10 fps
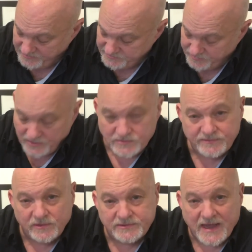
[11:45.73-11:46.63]
It's
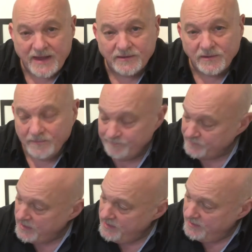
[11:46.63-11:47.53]
beautiful to handle,
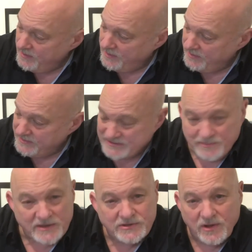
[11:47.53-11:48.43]

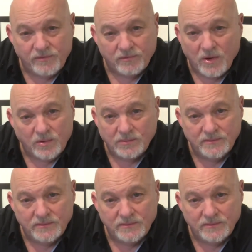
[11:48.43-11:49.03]
especially off a roll.